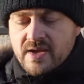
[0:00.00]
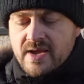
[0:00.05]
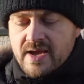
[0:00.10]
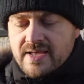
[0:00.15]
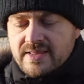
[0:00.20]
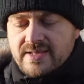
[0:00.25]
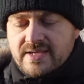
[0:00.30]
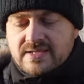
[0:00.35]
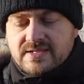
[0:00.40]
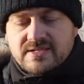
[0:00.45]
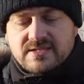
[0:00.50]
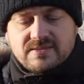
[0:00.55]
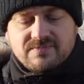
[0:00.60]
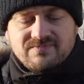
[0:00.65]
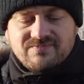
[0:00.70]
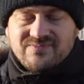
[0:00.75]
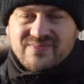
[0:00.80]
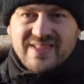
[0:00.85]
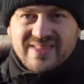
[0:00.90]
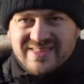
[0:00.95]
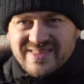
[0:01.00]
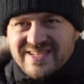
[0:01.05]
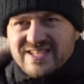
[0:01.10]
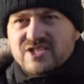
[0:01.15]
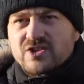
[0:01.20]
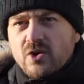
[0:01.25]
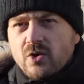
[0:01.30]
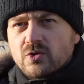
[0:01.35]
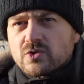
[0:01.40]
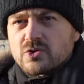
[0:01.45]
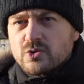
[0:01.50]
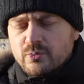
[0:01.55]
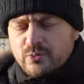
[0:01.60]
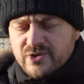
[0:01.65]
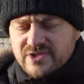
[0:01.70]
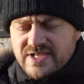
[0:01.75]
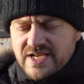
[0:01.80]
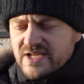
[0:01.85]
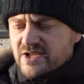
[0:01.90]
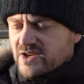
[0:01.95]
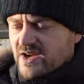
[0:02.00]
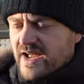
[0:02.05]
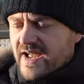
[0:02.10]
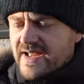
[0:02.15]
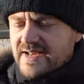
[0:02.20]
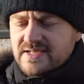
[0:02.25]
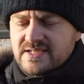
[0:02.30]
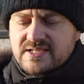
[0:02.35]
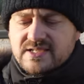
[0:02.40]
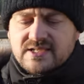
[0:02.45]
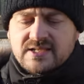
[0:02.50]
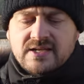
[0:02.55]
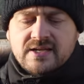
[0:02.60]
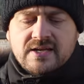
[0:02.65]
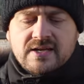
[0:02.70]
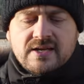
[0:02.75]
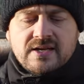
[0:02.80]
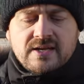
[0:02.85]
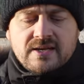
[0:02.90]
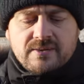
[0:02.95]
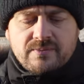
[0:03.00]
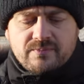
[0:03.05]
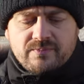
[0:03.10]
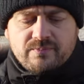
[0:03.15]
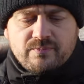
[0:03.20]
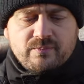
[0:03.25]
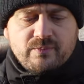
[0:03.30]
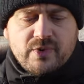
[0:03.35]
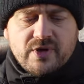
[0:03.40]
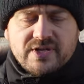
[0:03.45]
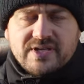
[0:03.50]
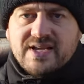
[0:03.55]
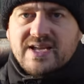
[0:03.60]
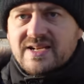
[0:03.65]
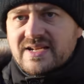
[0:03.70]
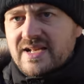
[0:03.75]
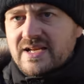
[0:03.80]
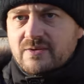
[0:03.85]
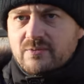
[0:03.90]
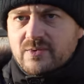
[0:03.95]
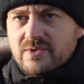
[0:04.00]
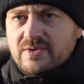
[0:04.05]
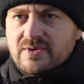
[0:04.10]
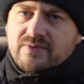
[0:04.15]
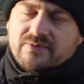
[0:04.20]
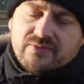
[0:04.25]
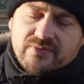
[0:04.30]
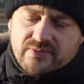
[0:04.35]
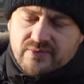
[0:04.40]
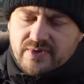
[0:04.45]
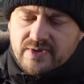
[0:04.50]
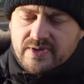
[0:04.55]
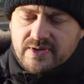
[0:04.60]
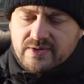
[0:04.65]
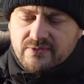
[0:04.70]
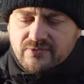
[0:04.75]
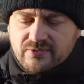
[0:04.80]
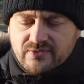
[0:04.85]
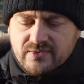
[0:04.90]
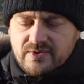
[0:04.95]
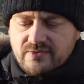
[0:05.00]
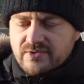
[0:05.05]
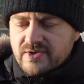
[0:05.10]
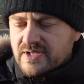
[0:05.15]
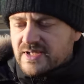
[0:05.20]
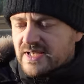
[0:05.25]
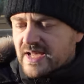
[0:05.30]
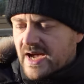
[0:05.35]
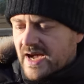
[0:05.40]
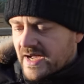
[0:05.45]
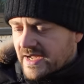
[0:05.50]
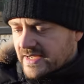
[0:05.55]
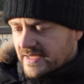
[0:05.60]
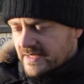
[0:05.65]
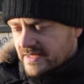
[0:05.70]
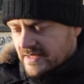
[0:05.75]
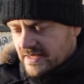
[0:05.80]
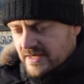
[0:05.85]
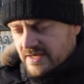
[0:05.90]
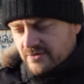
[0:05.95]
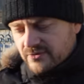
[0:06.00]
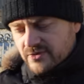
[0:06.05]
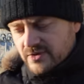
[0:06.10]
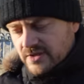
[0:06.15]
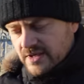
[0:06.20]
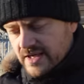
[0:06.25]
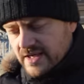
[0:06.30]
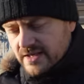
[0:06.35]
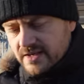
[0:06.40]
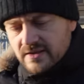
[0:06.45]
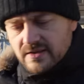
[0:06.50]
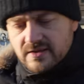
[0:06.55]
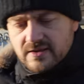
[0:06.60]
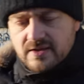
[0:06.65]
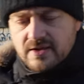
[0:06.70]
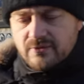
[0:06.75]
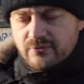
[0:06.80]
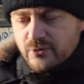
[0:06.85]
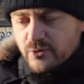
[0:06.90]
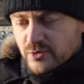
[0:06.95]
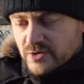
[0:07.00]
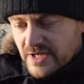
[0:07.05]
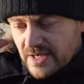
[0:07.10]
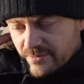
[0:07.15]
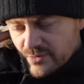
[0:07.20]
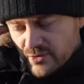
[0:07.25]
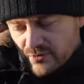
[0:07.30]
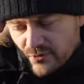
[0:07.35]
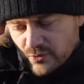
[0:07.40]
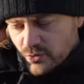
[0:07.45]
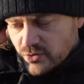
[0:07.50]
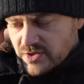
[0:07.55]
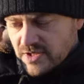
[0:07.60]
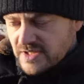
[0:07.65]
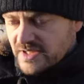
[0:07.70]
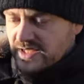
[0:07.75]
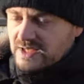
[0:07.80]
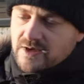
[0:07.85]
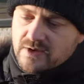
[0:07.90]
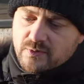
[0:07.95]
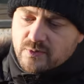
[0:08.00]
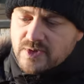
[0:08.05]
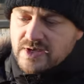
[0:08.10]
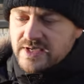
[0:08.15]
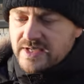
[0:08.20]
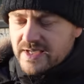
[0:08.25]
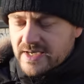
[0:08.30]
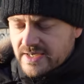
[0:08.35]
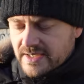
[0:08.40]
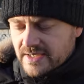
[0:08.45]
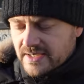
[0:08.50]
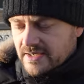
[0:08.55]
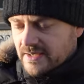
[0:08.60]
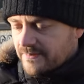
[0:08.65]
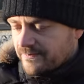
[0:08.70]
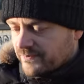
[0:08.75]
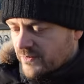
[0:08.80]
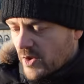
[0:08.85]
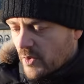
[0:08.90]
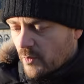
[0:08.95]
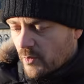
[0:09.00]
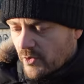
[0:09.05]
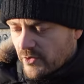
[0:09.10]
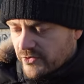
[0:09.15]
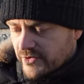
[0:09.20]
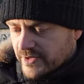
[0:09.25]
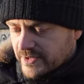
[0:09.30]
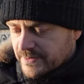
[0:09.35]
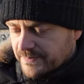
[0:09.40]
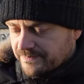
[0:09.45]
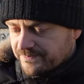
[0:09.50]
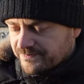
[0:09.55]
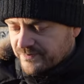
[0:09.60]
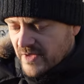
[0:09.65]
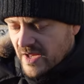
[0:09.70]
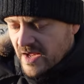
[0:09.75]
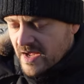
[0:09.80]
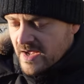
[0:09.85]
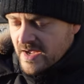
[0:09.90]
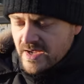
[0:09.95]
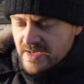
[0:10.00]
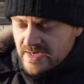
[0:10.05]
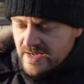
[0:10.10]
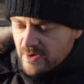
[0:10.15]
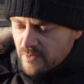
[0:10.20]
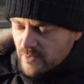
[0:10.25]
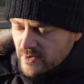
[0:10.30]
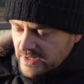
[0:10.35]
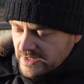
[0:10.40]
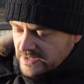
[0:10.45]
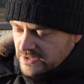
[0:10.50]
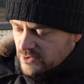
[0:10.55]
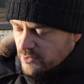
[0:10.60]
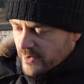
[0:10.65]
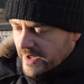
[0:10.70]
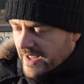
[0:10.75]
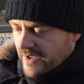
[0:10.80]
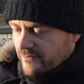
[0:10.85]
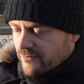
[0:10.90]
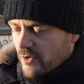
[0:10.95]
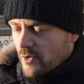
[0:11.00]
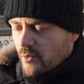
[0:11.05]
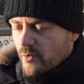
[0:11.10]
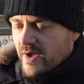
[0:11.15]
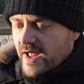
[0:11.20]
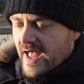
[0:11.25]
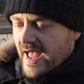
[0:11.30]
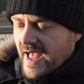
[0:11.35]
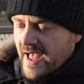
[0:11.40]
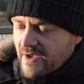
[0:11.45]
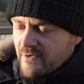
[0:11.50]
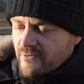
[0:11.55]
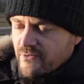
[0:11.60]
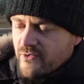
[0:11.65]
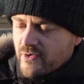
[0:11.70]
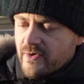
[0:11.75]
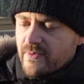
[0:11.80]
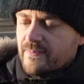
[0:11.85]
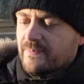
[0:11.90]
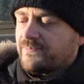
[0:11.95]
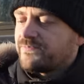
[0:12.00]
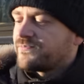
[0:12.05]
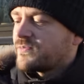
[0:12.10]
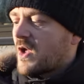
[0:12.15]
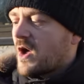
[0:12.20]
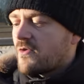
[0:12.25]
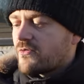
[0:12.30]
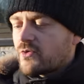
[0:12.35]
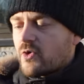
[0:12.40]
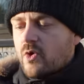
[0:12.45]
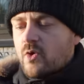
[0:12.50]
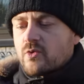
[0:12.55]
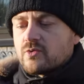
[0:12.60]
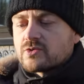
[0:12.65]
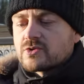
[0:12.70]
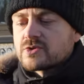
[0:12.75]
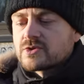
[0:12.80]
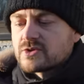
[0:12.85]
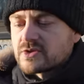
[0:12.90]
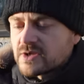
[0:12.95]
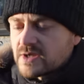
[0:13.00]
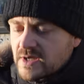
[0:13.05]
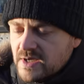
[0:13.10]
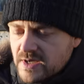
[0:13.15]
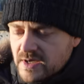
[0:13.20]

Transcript: And that's, these also protect your hands, but again, like if they die after like a few times you've used it, they're not really like worth it. Now, what else do we have? We have, of course,